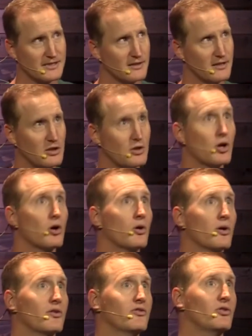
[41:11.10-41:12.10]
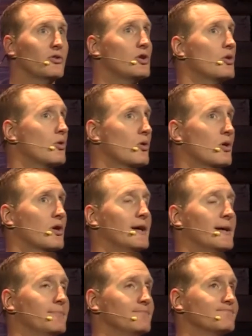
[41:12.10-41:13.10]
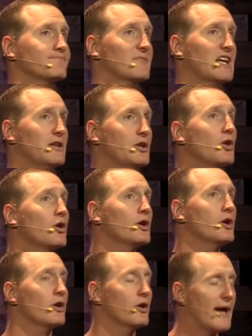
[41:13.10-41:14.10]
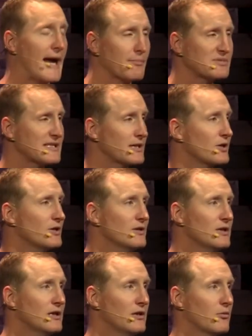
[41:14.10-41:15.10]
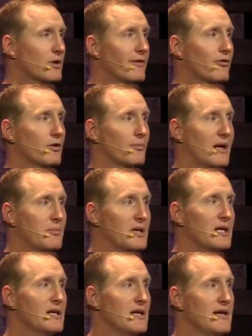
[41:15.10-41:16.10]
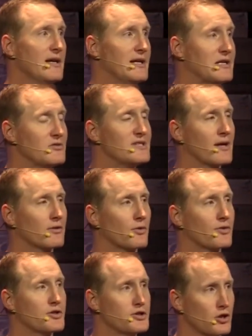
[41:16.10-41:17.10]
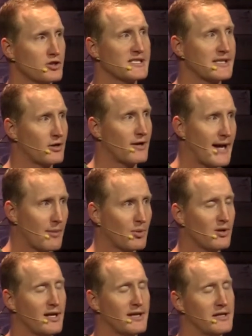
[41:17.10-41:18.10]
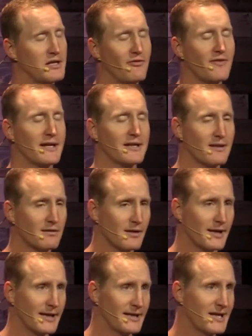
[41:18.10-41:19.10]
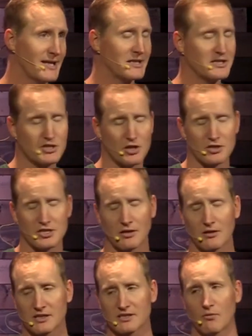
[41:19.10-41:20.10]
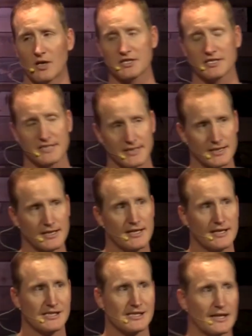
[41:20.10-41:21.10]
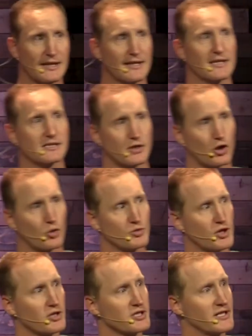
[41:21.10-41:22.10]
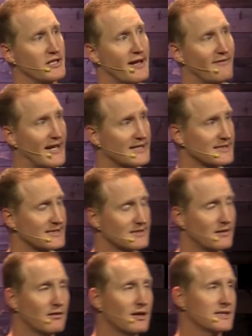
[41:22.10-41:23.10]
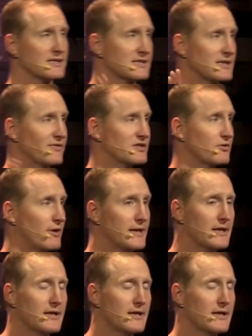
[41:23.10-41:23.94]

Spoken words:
you go to your app center, whatever it might be, and you download the Church Center app, and then you find Canyons Church in Clarkson, Washington. Select that as your home church, and then you have access to all kinds of stuff. It's great.